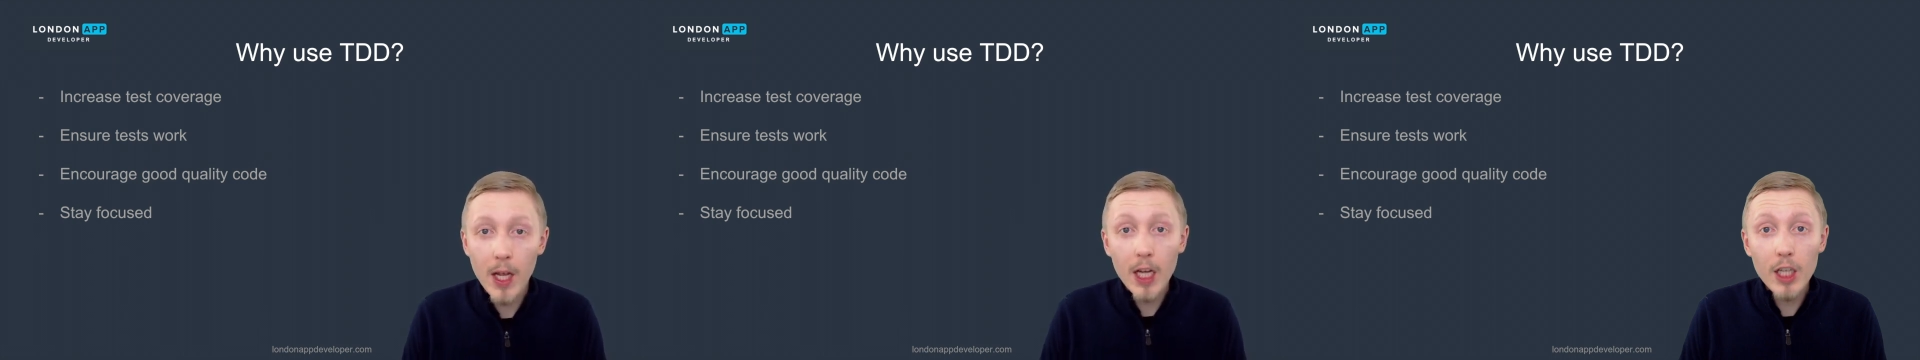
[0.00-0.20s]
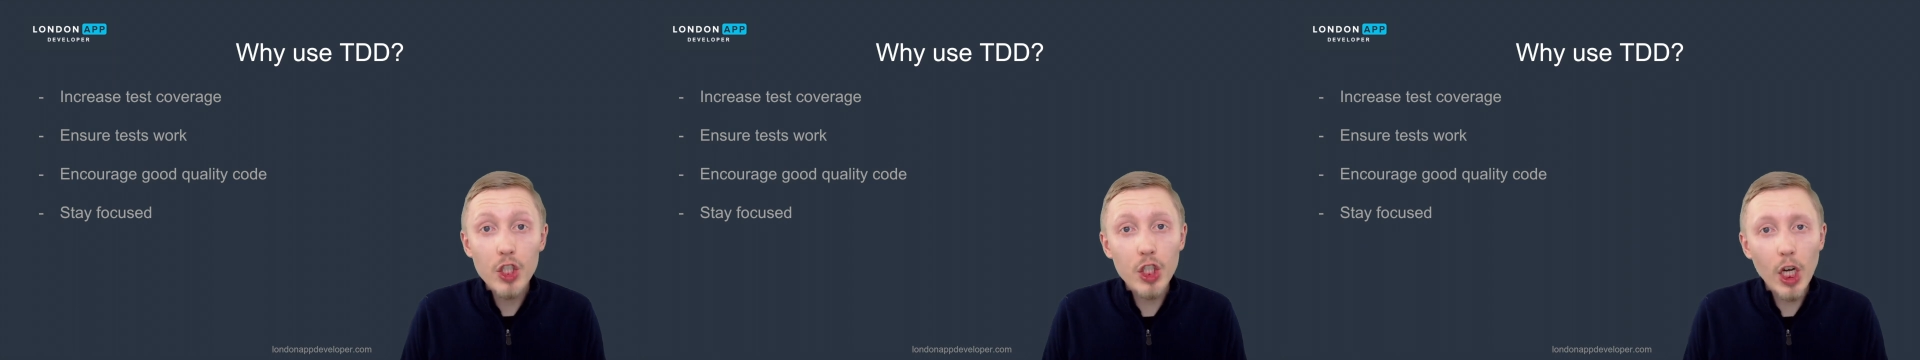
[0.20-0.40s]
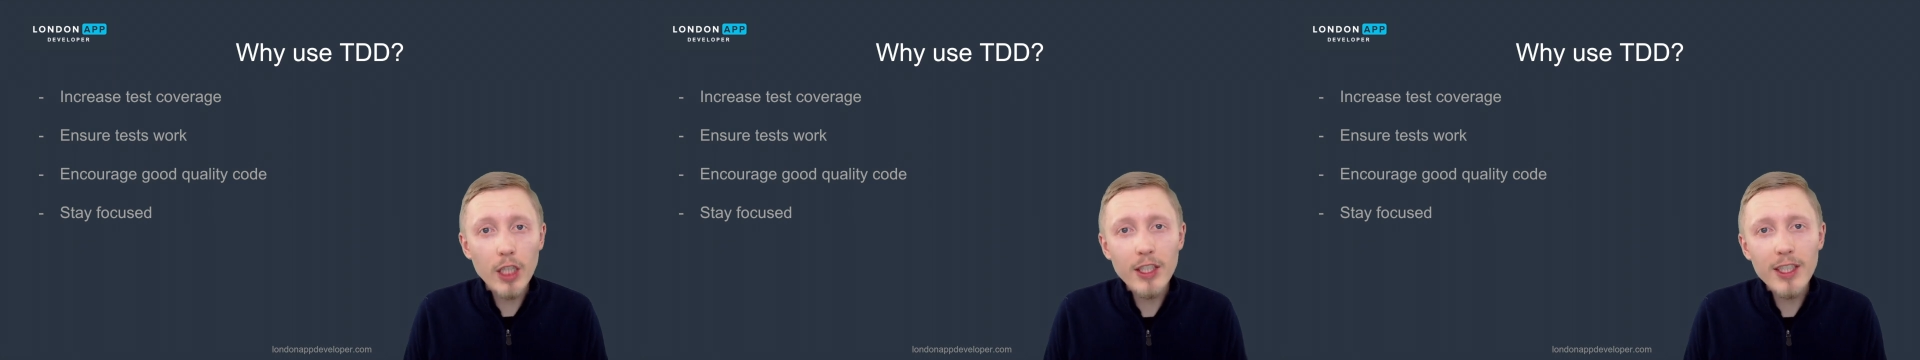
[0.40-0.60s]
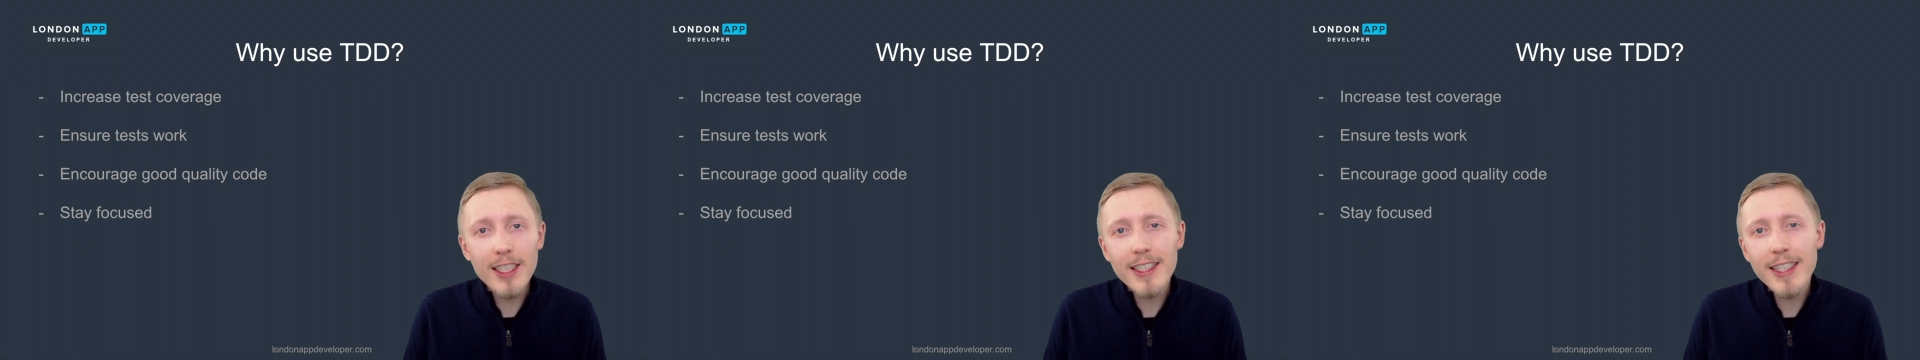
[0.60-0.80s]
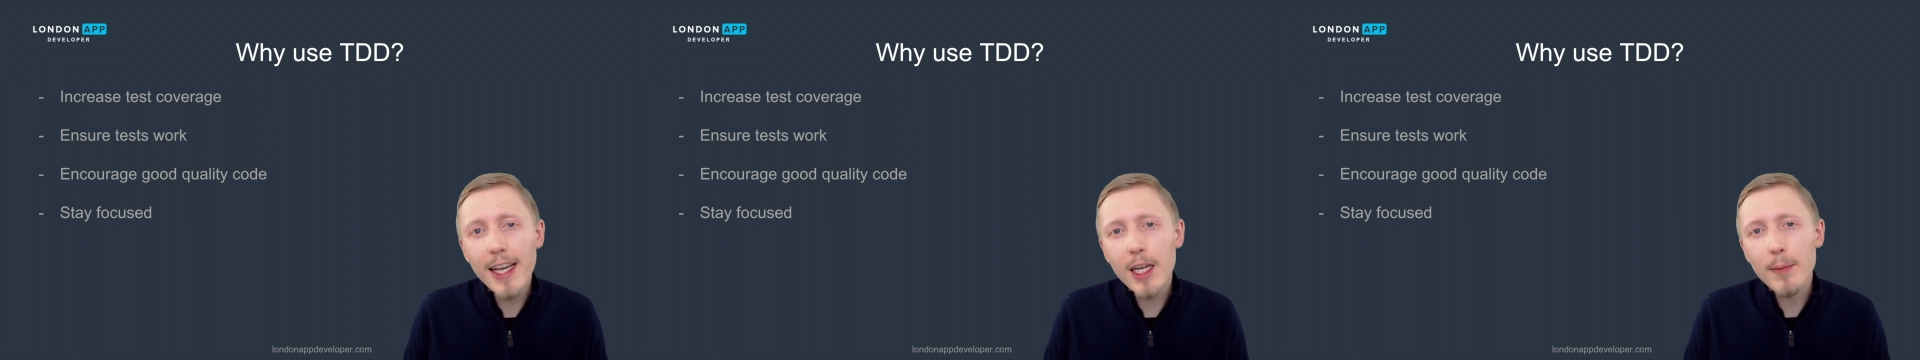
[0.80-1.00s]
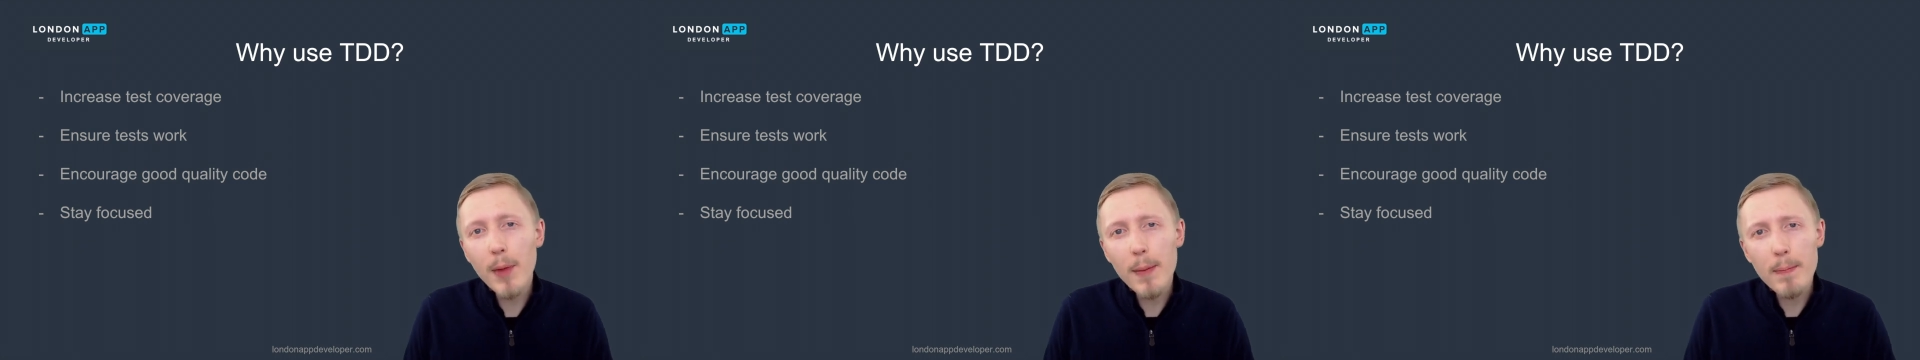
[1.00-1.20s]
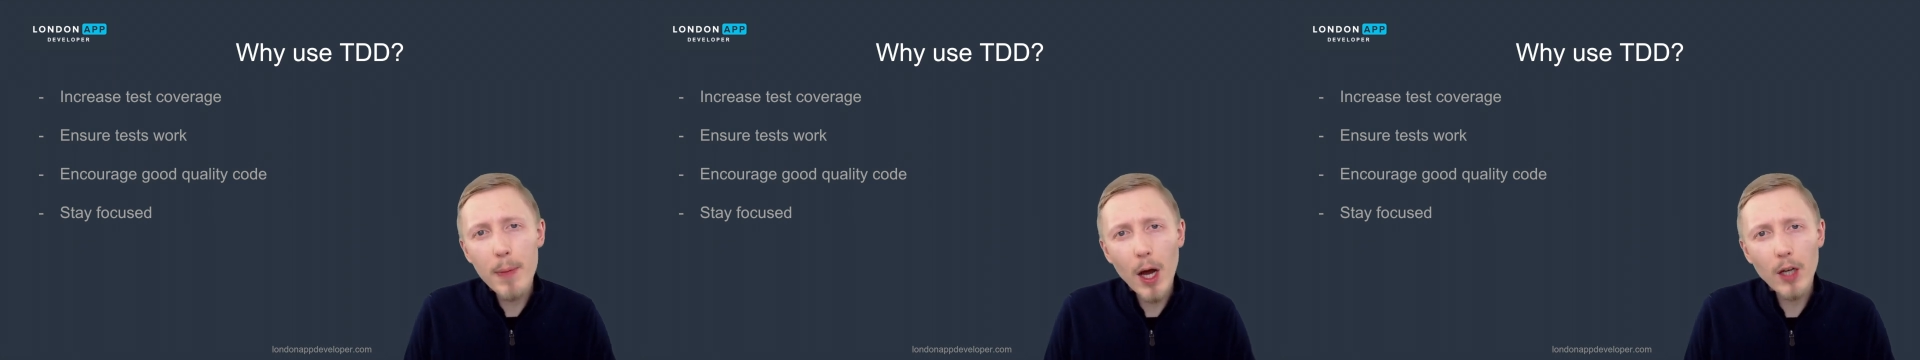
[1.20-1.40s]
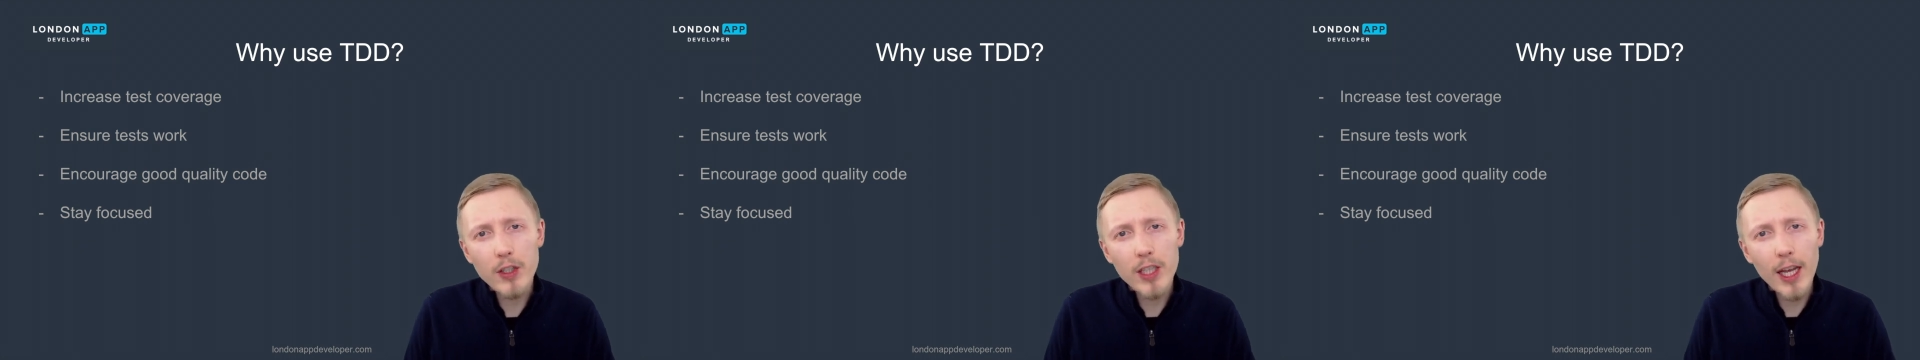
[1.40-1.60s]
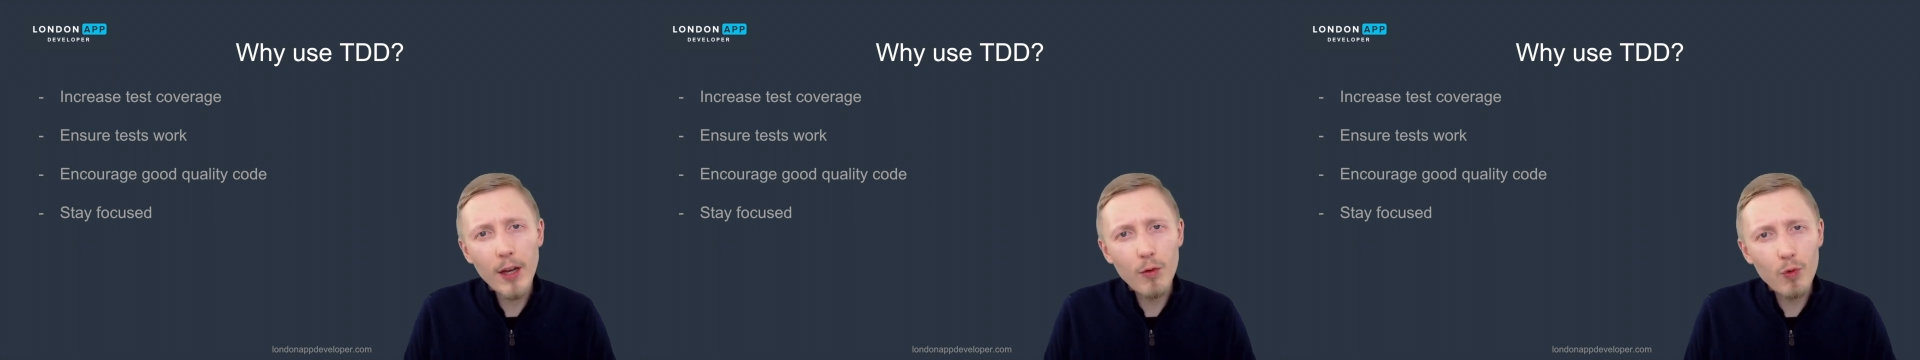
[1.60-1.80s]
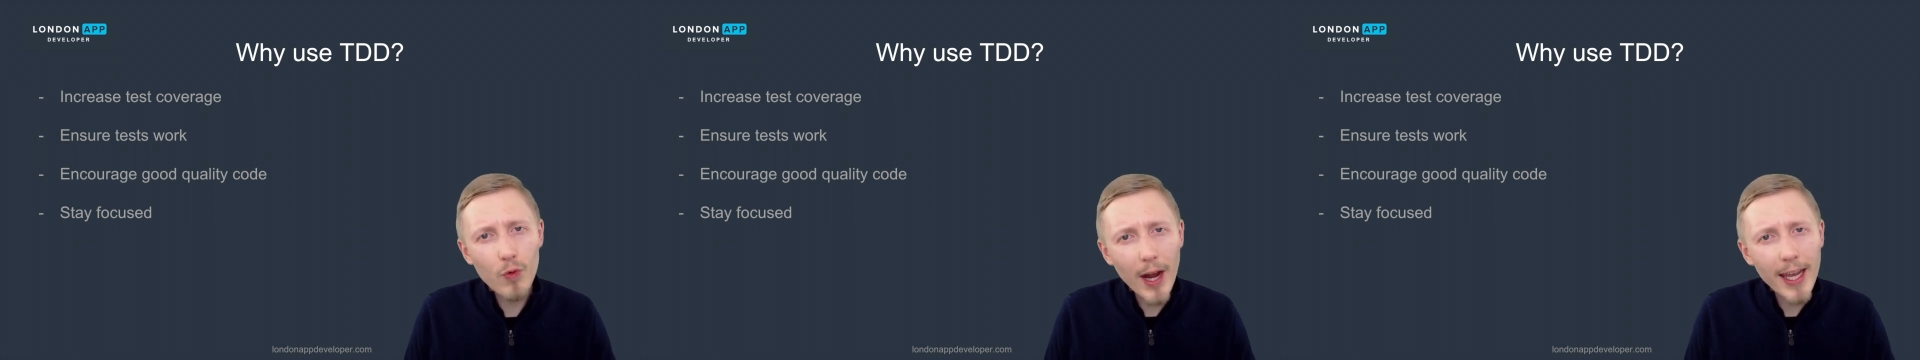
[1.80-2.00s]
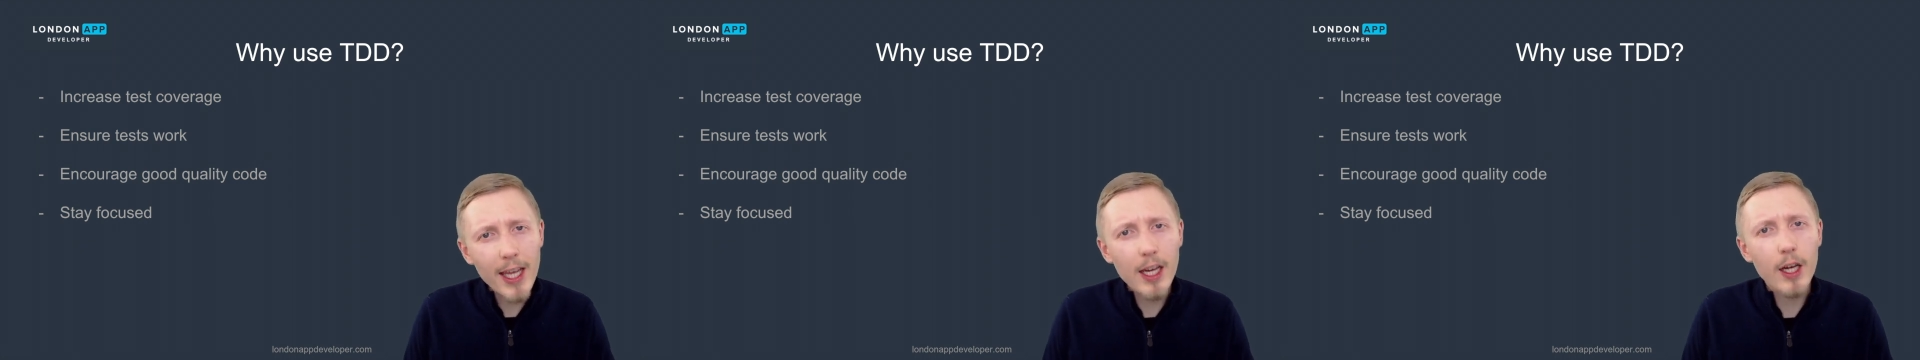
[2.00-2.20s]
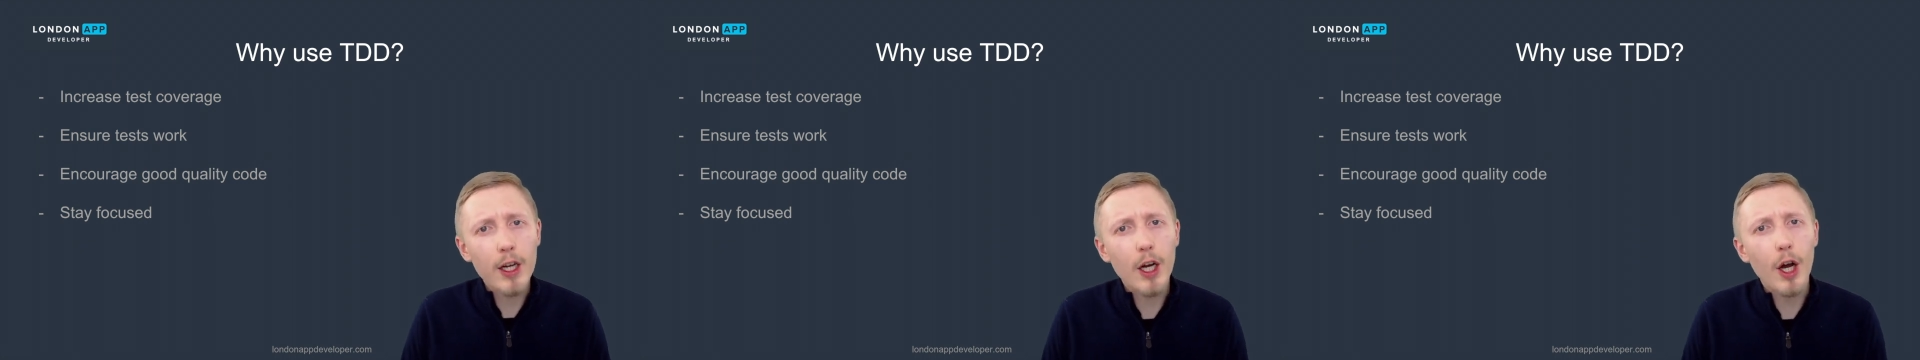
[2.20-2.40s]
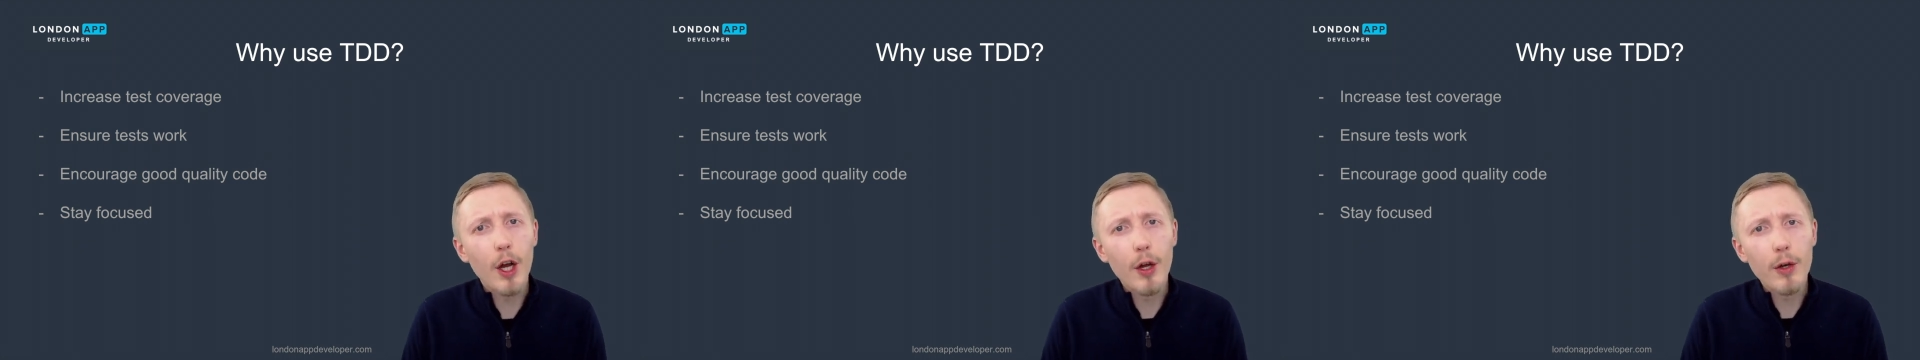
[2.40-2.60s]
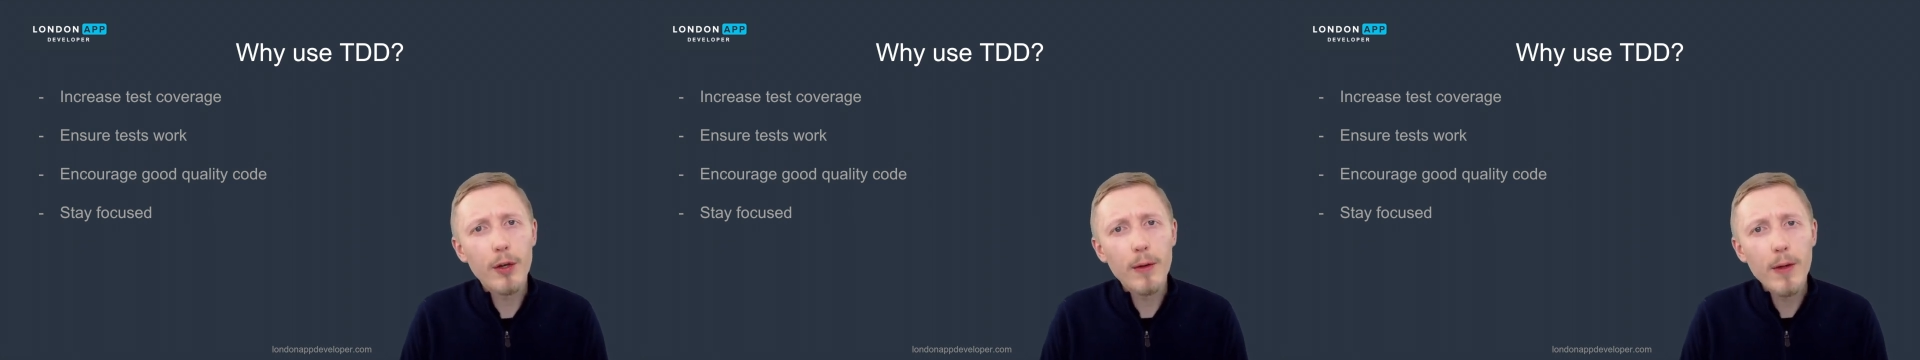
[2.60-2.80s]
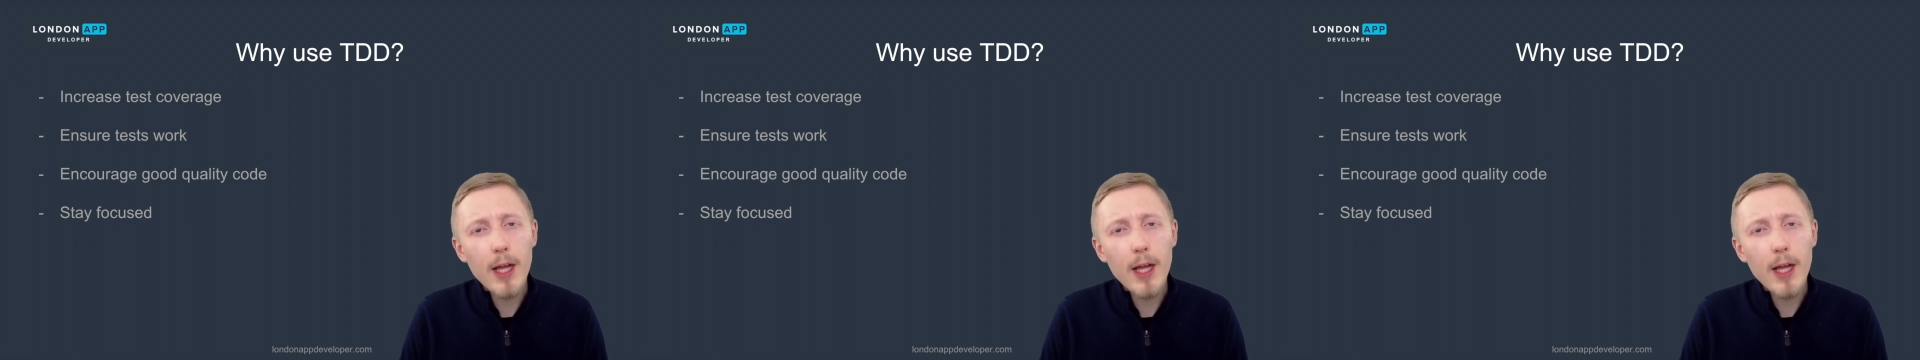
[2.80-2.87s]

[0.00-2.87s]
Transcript: Just as there can be bugs in regular code,